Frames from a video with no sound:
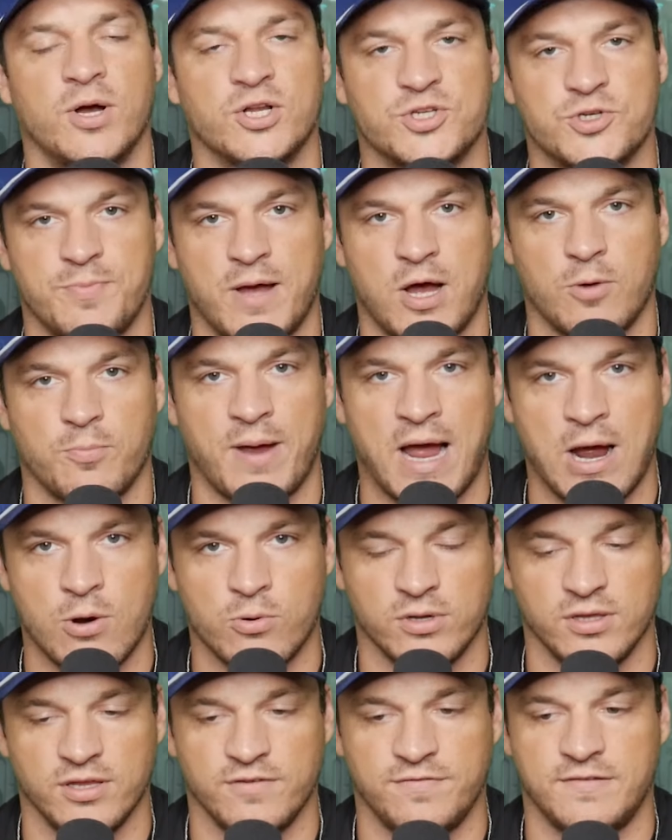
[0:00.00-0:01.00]
much about
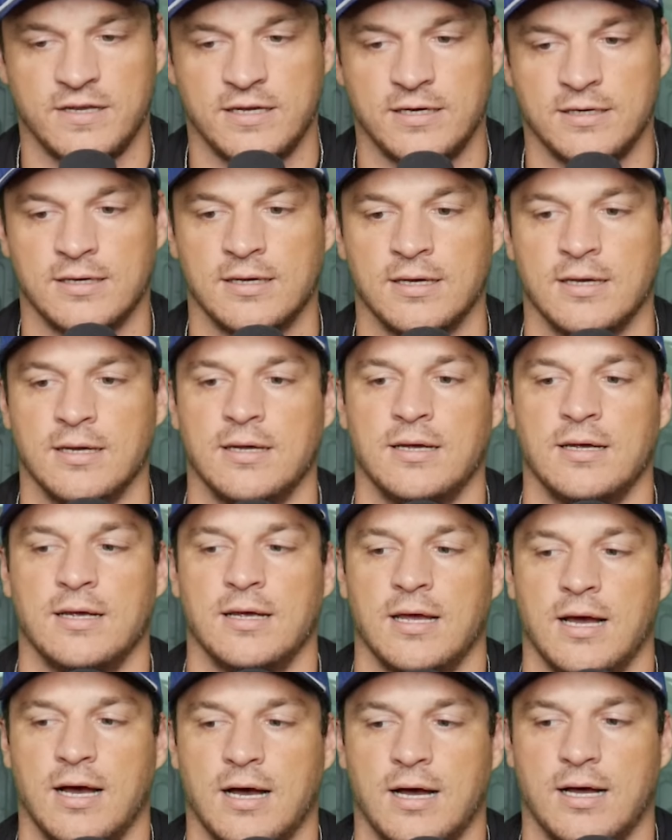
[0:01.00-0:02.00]
powerlifting,
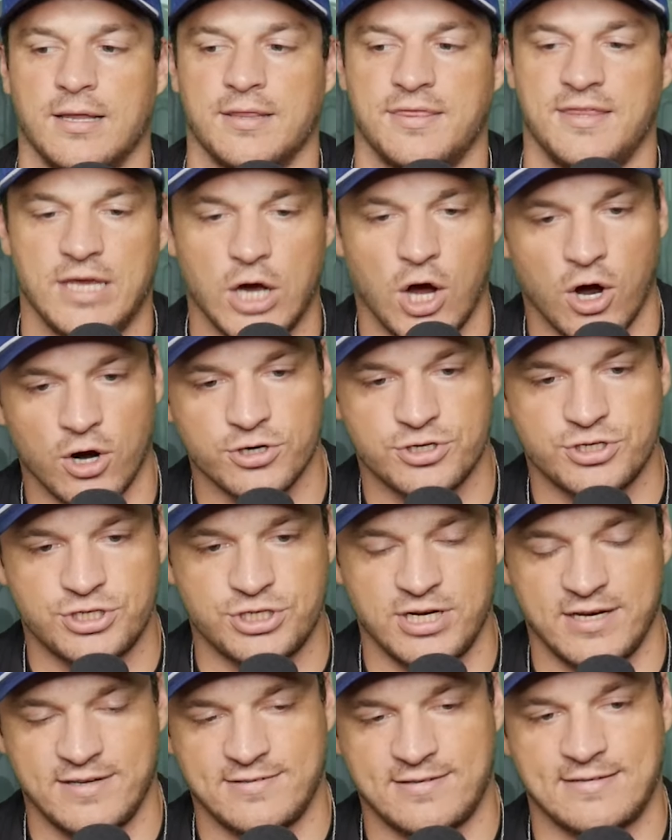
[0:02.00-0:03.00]
uh, the
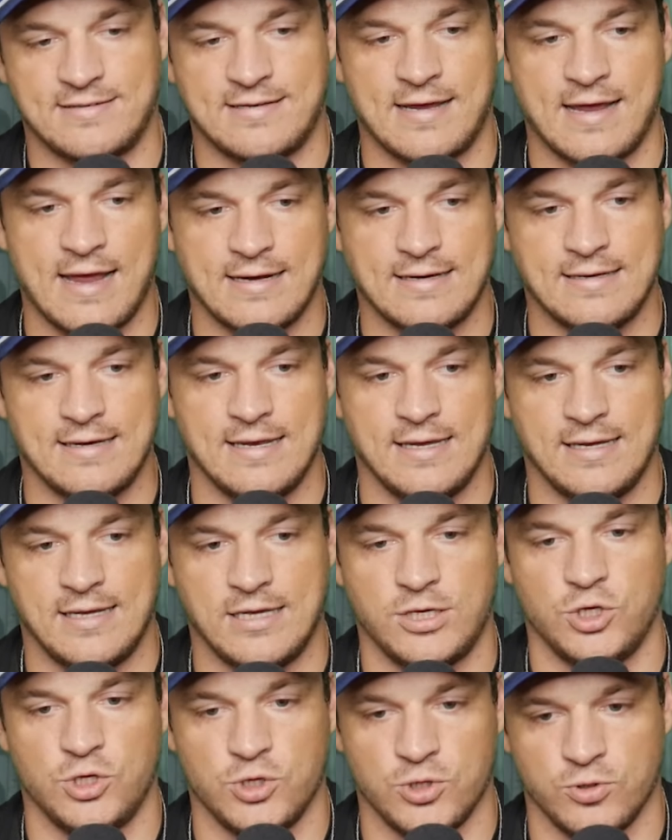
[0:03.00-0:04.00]
arch is a
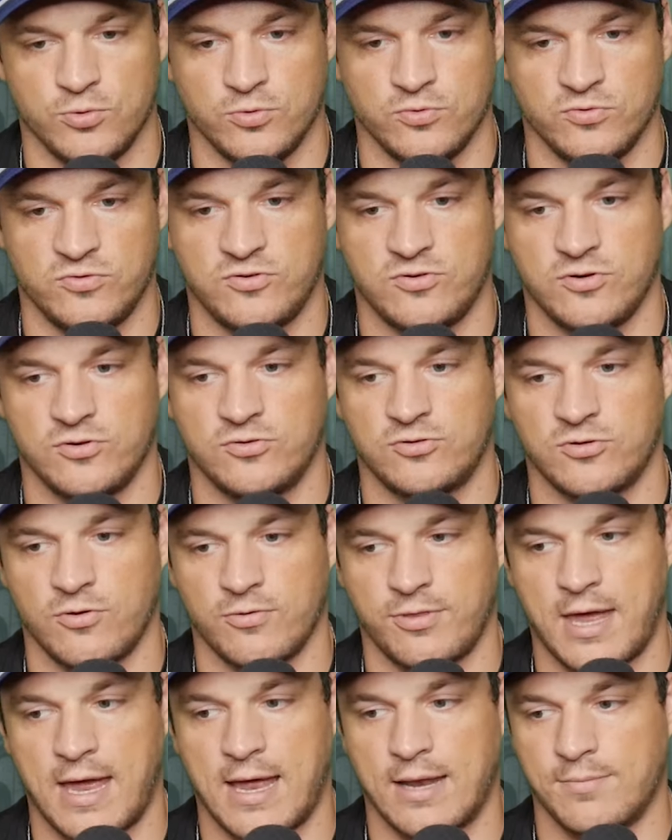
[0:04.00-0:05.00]
technique used so
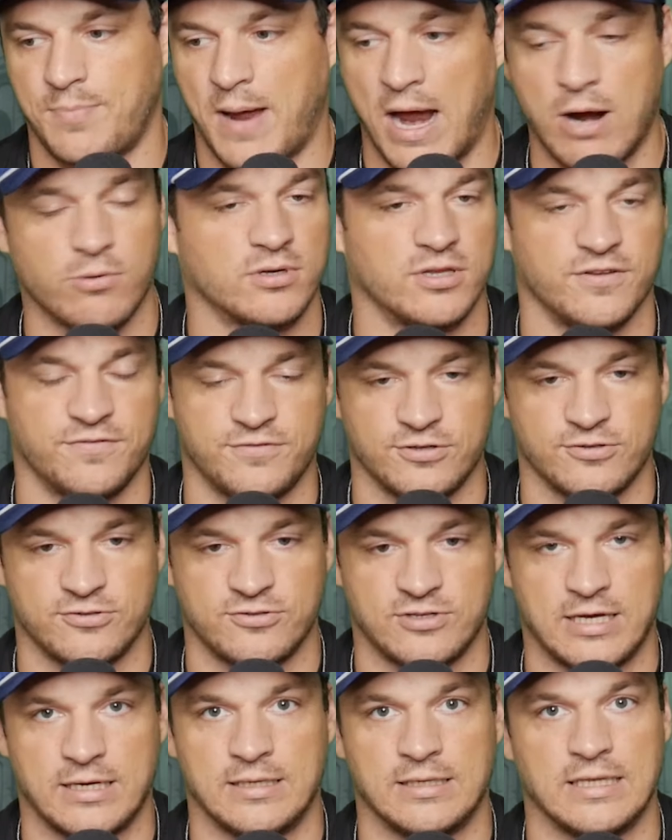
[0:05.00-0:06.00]
that
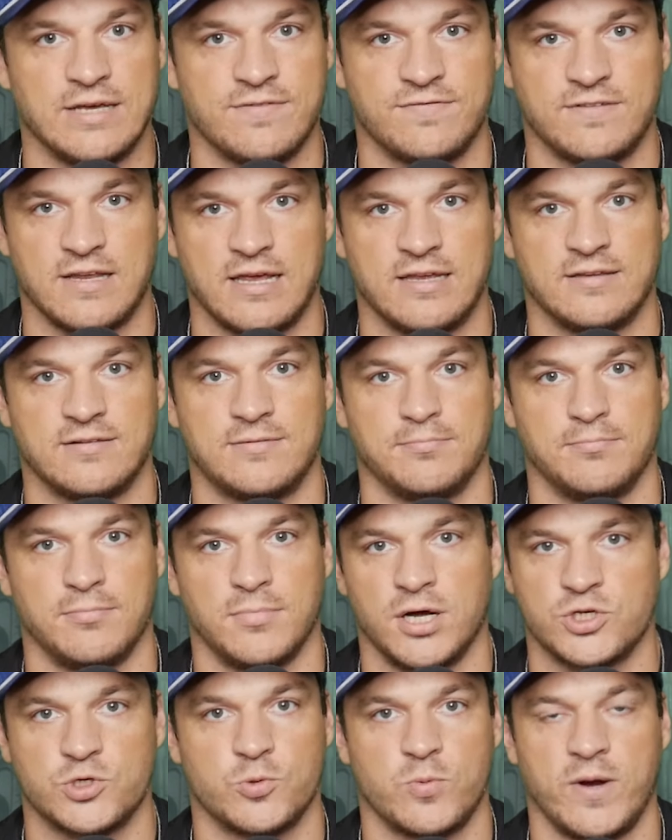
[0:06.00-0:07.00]
powerlifters can lift as
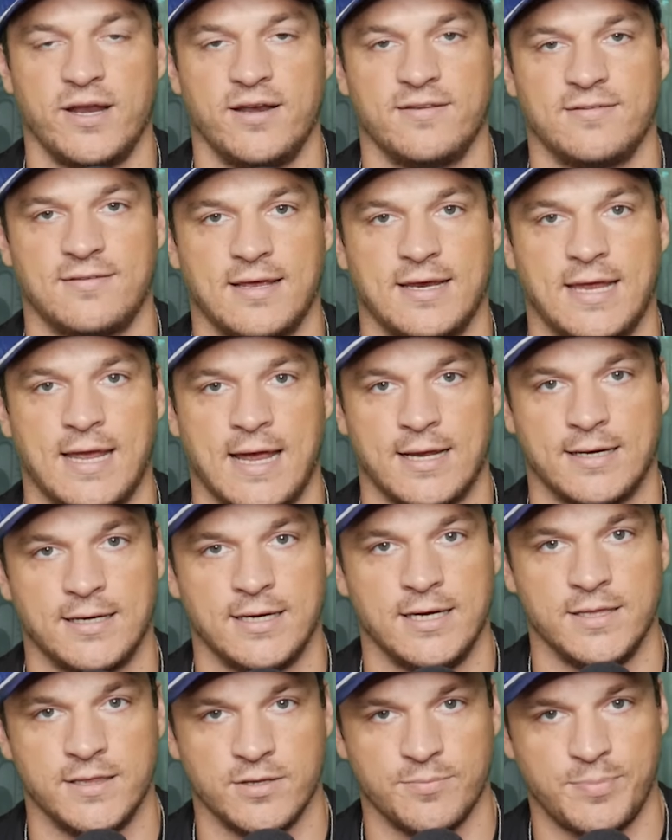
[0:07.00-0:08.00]
much weight as they can
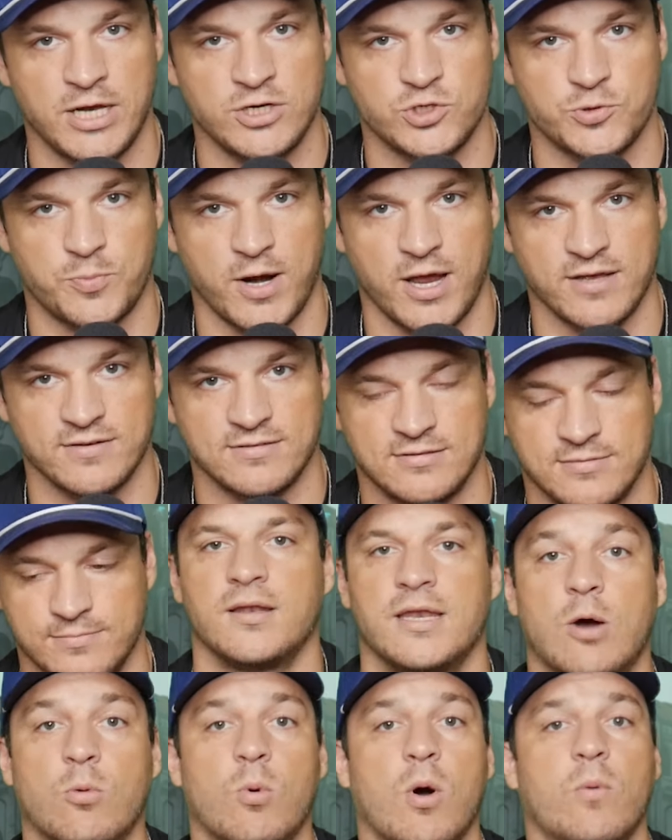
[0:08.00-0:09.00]
in the bench press.
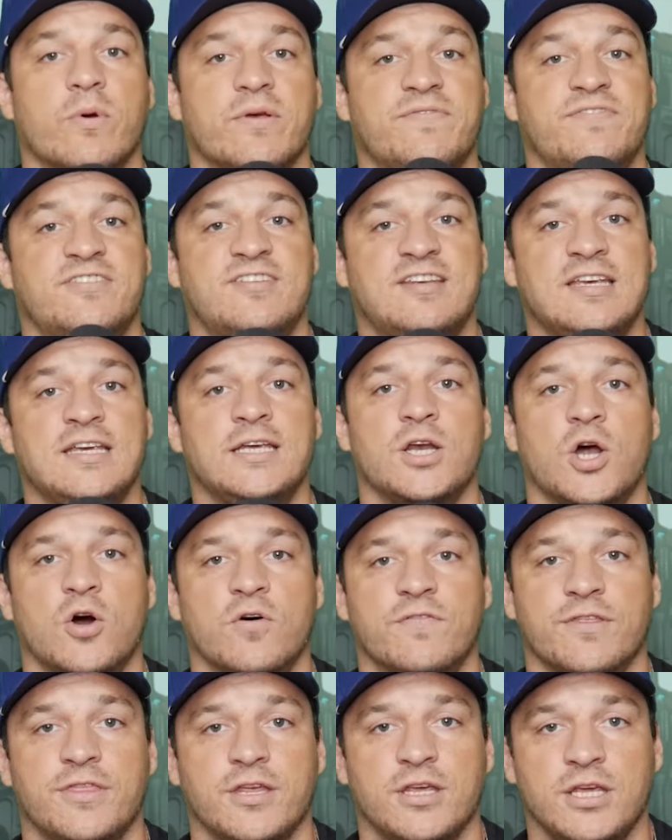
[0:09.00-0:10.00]
Now, what we've seen
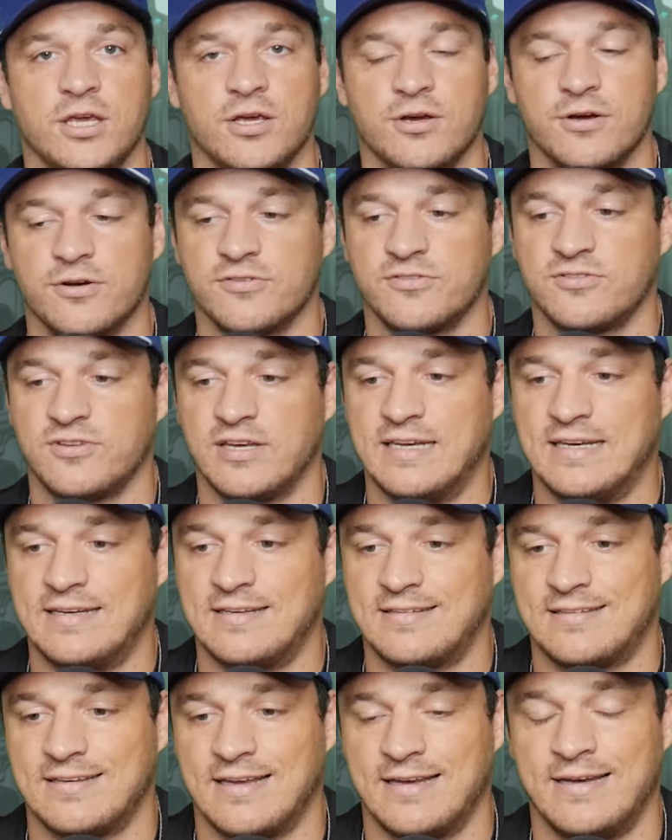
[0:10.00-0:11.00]
over the years
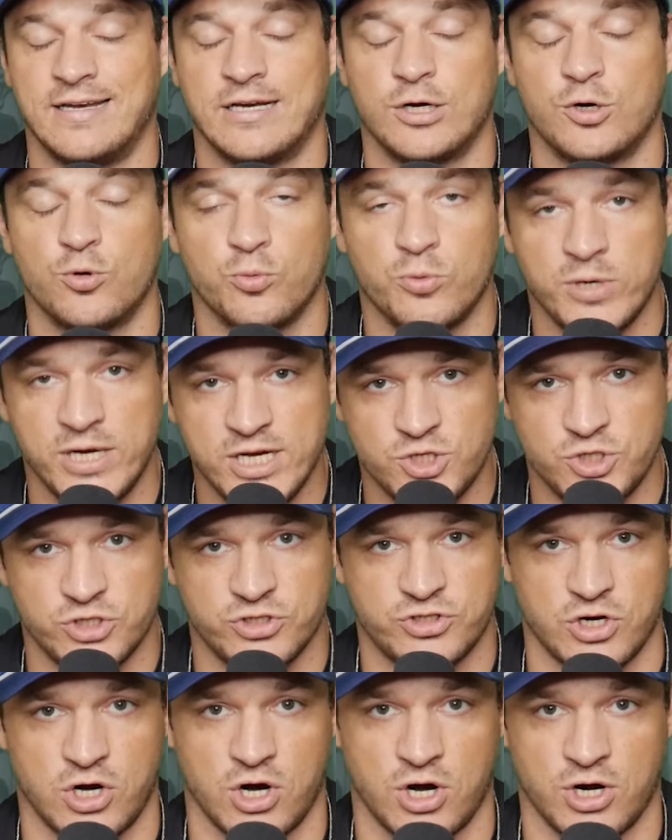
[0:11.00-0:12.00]
is an
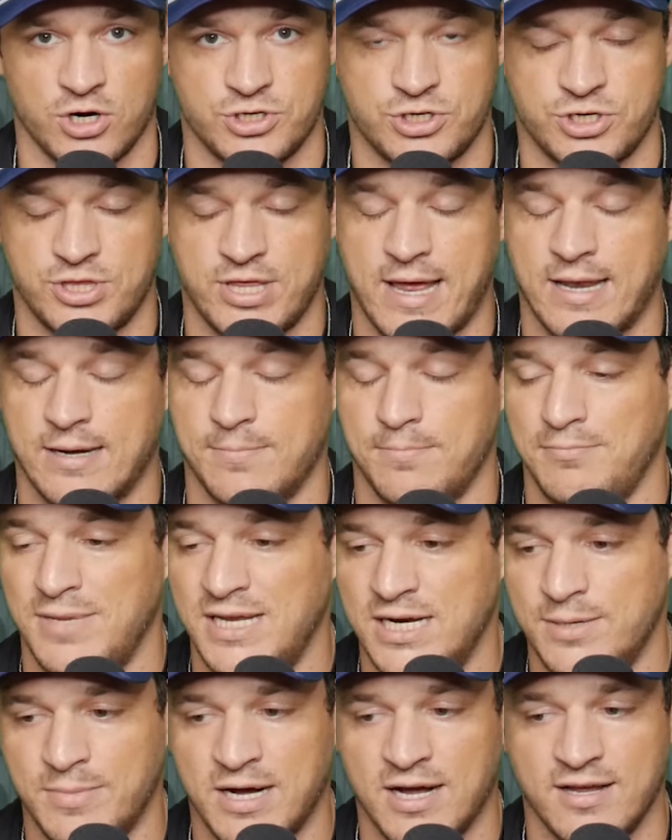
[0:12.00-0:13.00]
egregious arch that
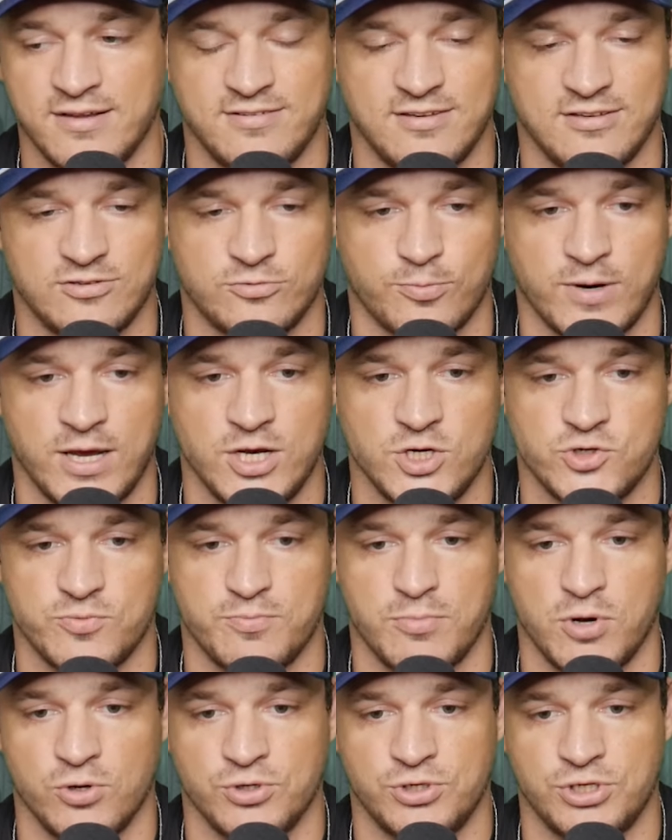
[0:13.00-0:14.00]
minimizes range of
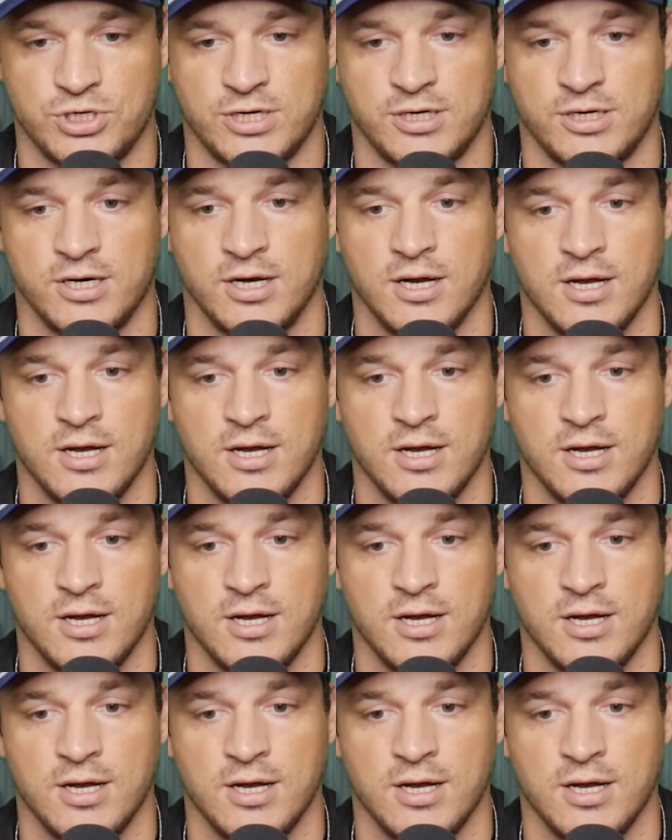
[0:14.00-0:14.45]
motion